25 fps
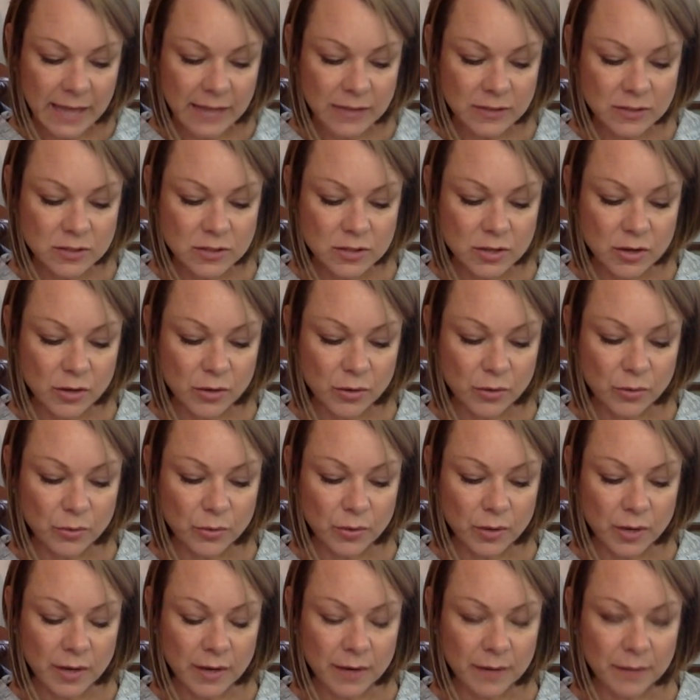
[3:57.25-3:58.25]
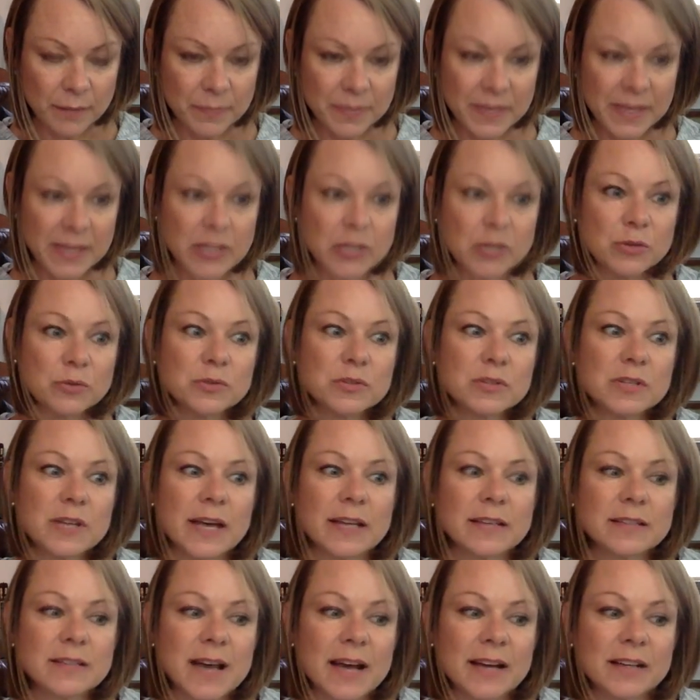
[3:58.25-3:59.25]
And so um, they used
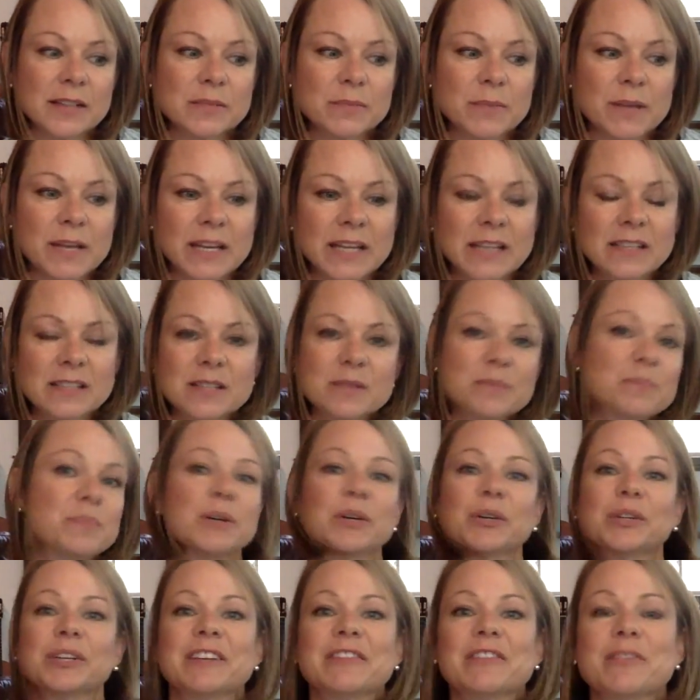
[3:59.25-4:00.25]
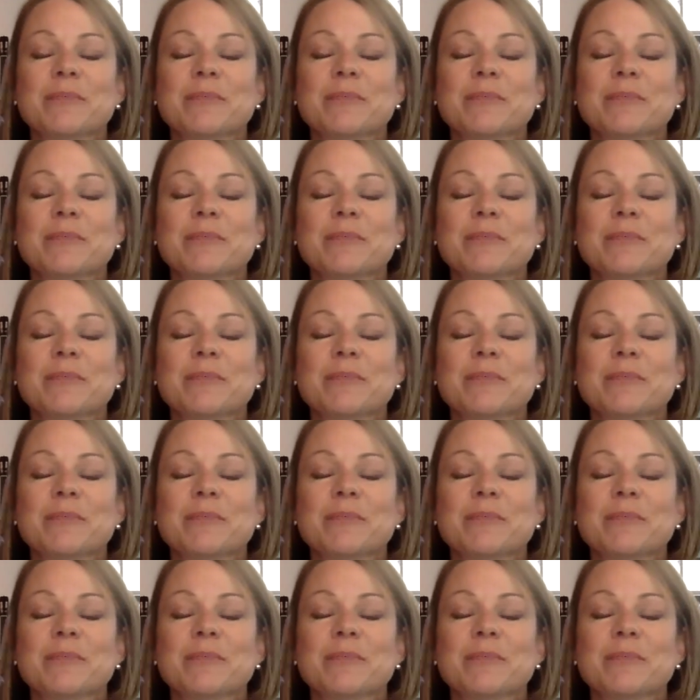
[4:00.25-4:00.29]
that tax money to build